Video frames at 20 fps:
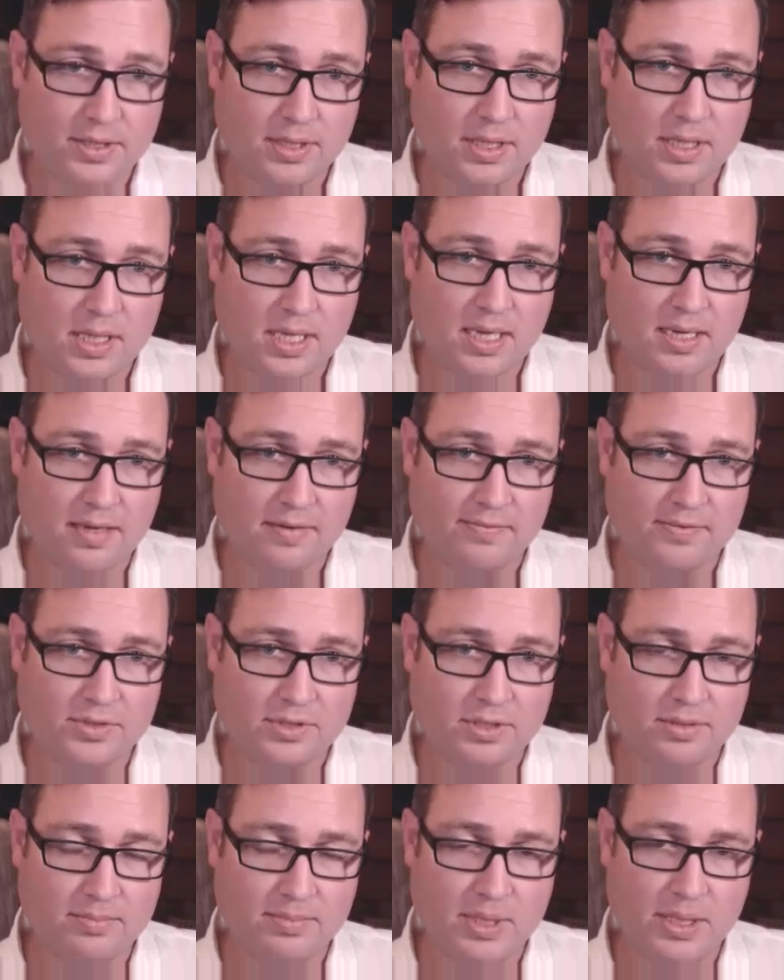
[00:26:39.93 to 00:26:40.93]
tooth and
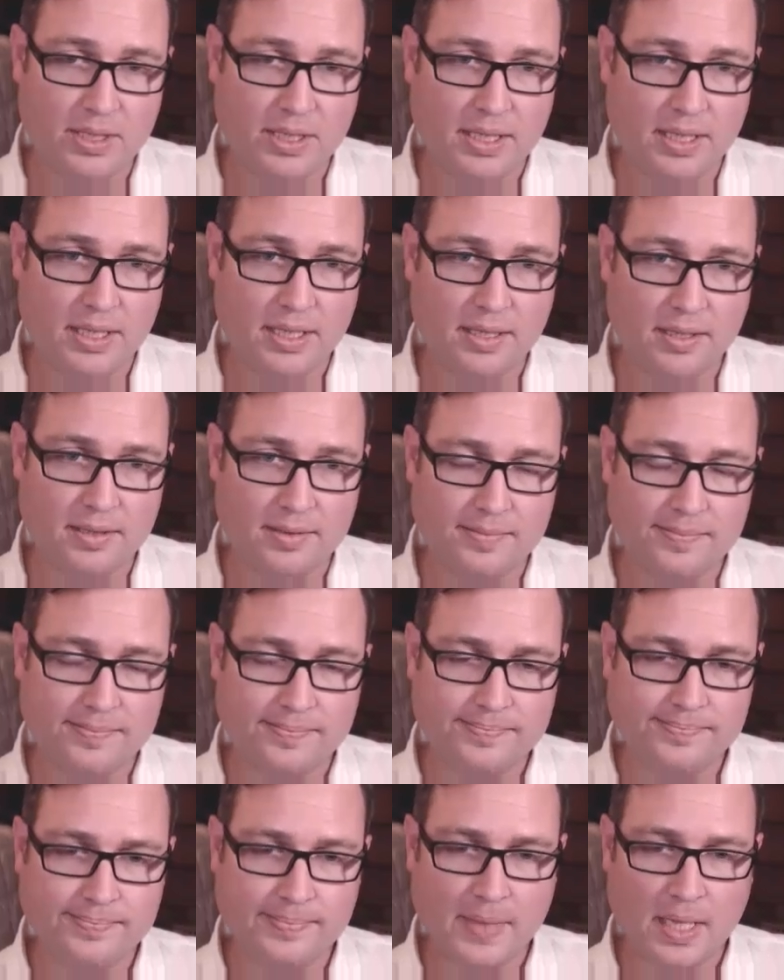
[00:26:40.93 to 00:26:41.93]
claw for stability
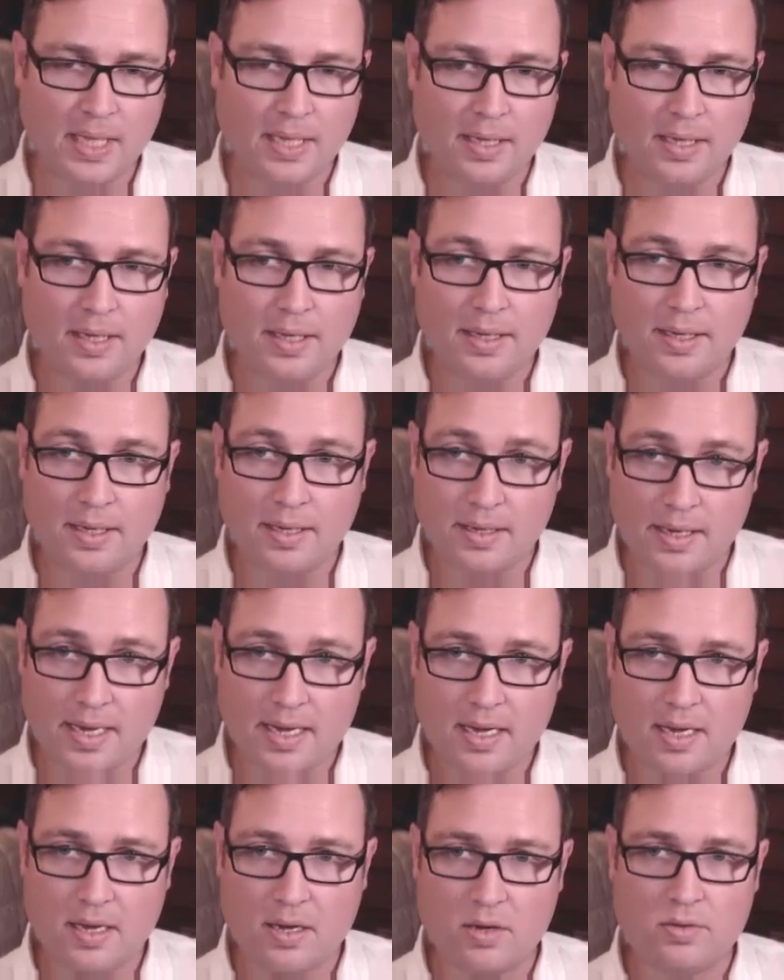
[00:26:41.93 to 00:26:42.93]
here.
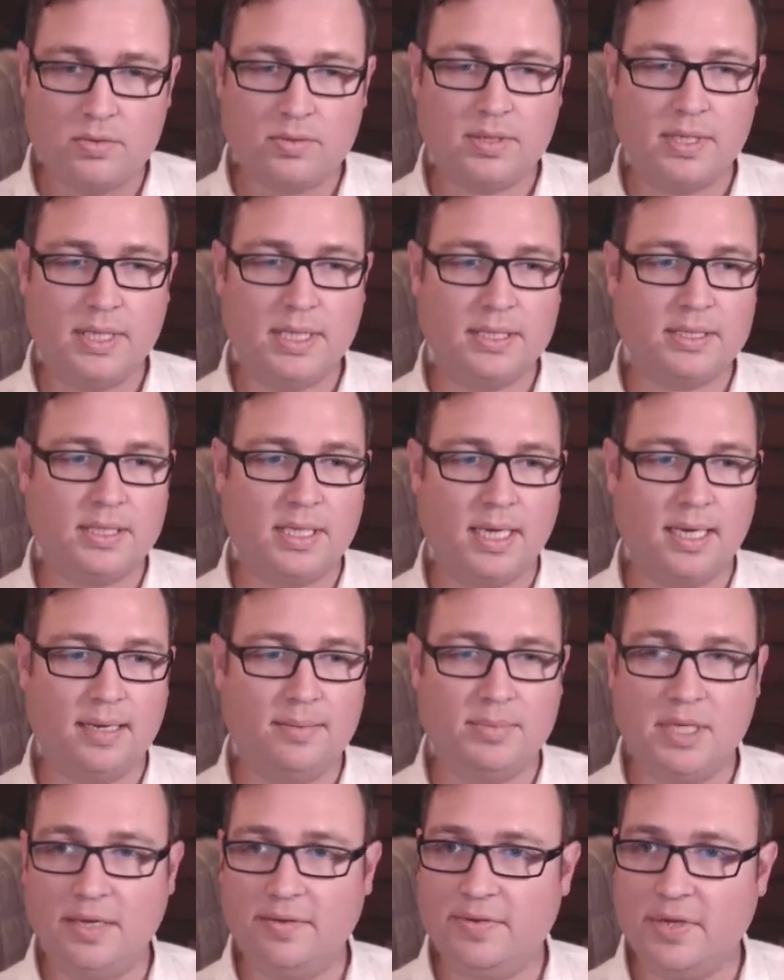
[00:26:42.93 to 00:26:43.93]
Now
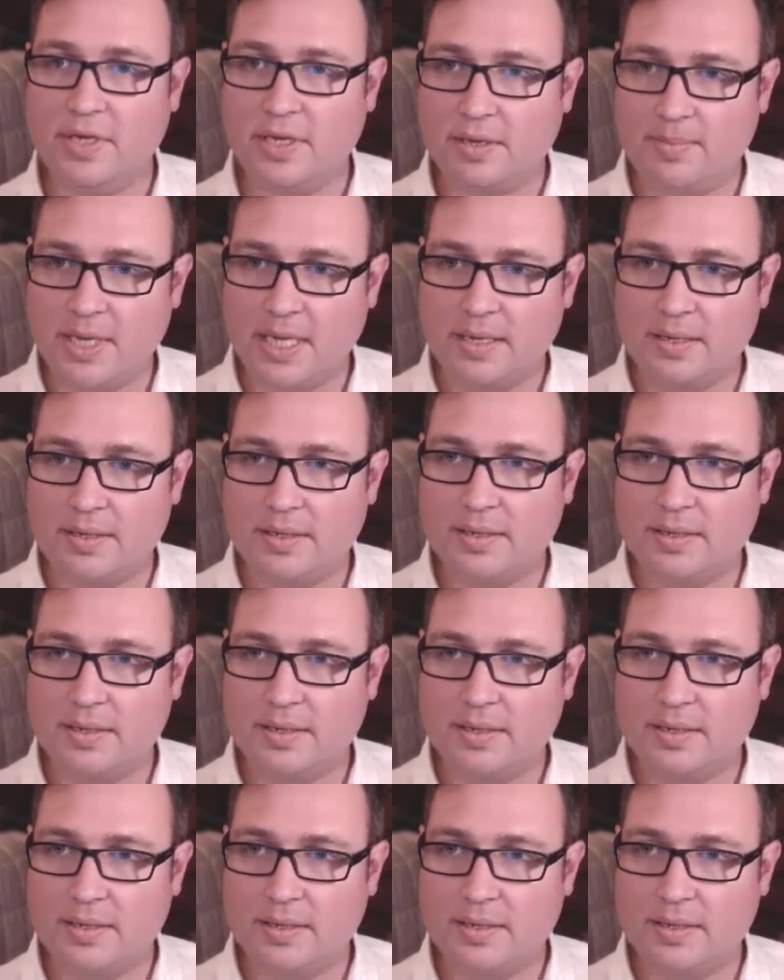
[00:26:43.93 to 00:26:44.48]
it's time to give it a